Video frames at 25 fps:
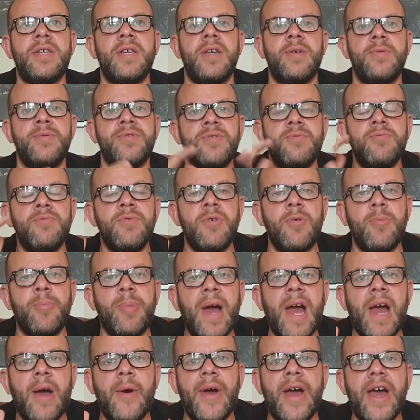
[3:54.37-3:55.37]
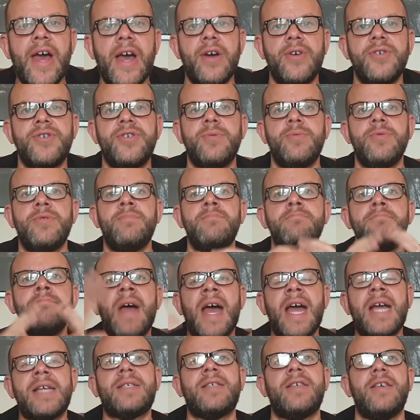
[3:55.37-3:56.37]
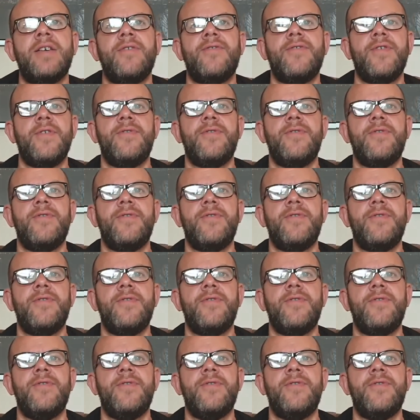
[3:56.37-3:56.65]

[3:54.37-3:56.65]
It was a real powerhouse. It was massive.